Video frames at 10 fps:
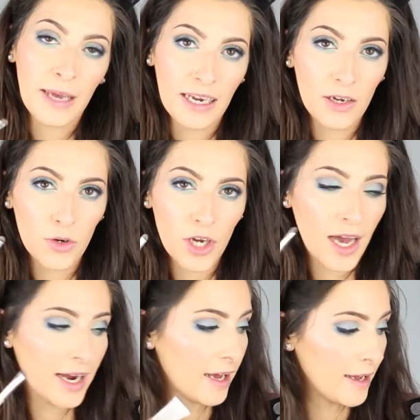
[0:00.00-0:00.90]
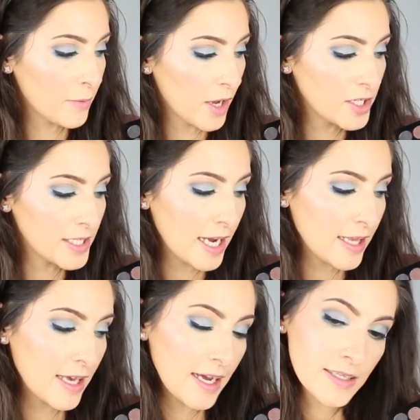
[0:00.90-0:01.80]
For my inner corner highlight, I'm going to
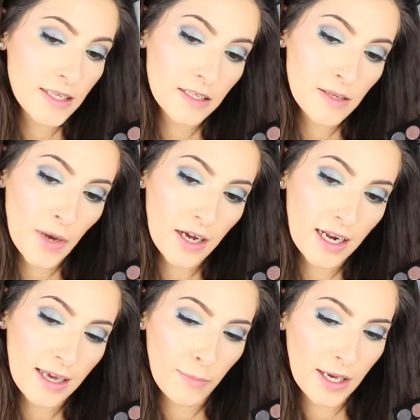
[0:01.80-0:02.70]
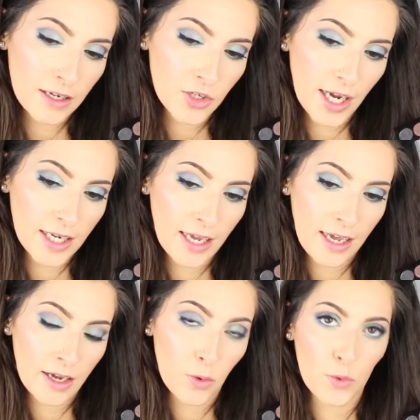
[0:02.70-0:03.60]
take this sparkly pink shade
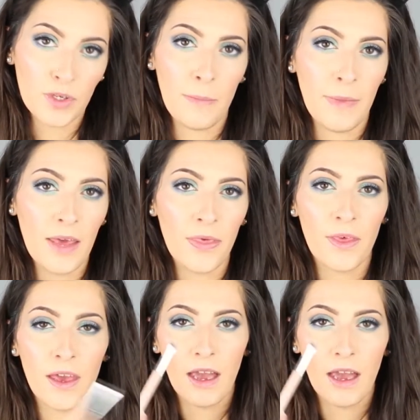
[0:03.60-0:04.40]
here called Myth.